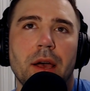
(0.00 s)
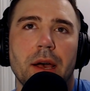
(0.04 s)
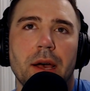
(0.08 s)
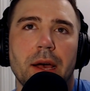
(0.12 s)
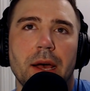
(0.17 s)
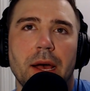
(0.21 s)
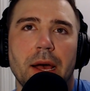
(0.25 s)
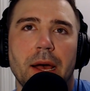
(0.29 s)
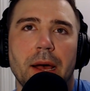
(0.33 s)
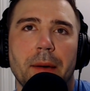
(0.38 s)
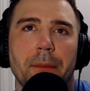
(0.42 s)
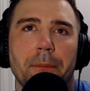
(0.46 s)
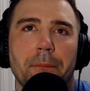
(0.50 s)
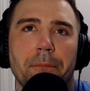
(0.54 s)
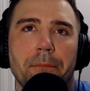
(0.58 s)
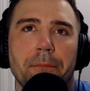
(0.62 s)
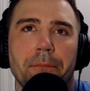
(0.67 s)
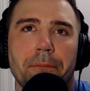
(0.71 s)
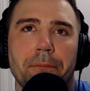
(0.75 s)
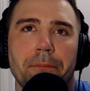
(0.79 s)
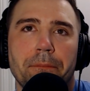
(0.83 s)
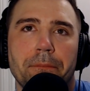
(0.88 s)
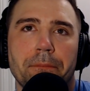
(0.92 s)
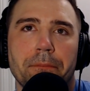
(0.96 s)
But
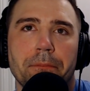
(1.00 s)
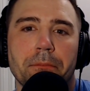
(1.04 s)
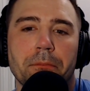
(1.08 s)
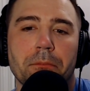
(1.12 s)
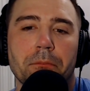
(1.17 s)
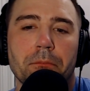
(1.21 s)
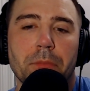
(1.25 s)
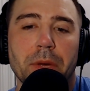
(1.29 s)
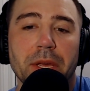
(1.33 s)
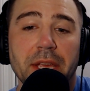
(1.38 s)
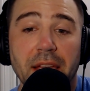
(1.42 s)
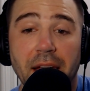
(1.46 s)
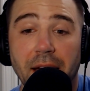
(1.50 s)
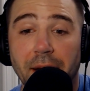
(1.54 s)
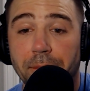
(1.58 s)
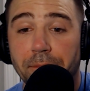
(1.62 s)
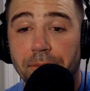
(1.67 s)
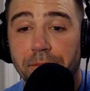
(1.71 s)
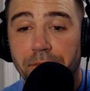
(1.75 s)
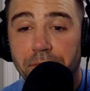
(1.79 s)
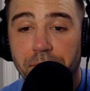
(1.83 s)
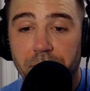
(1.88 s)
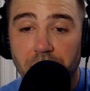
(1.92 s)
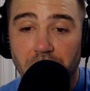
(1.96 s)
yeah,
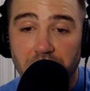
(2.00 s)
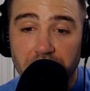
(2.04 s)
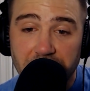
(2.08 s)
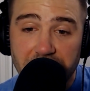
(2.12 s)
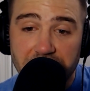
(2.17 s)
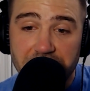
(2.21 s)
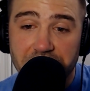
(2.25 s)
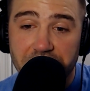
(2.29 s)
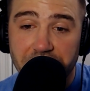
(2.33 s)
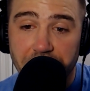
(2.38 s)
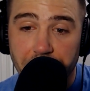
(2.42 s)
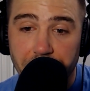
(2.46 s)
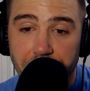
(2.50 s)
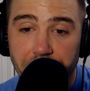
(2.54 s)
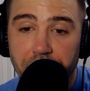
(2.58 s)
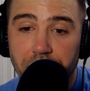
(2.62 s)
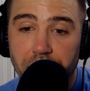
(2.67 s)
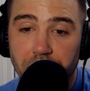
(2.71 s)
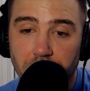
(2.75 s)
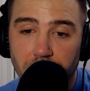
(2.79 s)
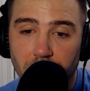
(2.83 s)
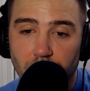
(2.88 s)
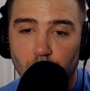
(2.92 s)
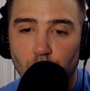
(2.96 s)
Elysium,
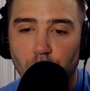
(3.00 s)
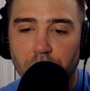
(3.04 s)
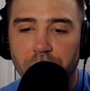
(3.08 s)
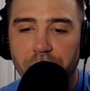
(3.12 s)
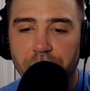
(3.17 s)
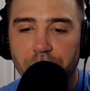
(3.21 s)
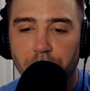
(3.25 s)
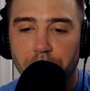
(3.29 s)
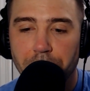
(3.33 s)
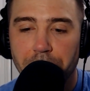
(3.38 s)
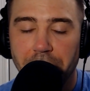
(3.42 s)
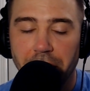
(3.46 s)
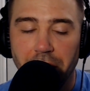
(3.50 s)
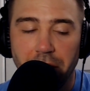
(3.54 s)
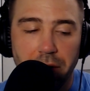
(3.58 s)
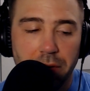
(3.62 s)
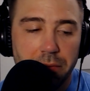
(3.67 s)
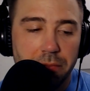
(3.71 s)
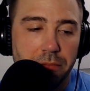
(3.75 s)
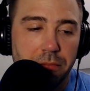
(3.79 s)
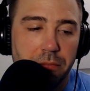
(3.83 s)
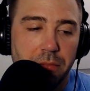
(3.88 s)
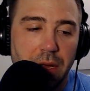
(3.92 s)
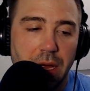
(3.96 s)
wonderful
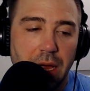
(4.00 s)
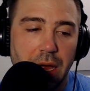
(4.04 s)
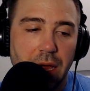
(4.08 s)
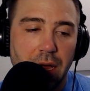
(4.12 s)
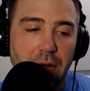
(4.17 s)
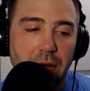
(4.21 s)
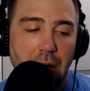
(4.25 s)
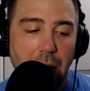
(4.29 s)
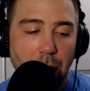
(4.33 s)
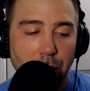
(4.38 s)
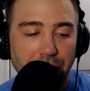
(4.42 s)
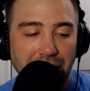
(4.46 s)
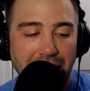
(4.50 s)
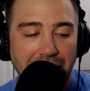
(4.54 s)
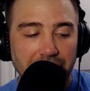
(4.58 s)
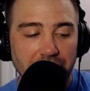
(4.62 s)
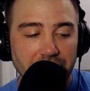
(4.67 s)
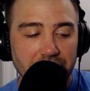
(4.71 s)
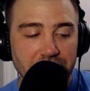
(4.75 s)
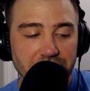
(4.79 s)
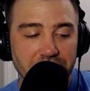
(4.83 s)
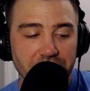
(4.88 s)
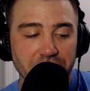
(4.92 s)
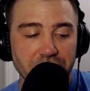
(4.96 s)
beer. I would
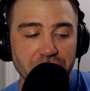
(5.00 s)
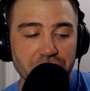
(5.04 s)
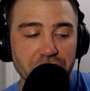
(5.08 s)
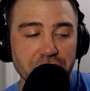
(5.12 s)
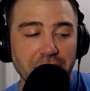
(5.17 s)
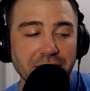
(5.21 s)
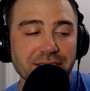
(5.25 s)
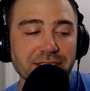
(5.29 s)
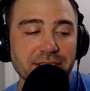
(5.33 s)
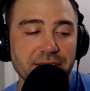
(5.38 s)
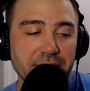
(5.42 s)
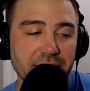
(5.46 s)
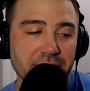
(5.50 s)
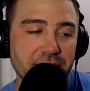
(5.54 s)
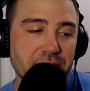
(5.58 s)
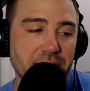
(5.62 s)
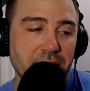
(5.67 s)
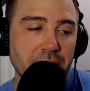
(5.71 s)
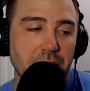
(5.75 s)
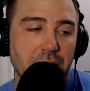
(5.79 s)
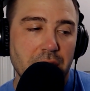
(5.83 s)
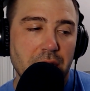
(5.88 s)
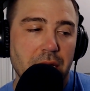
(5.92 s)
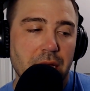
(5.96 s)
highly suggest it.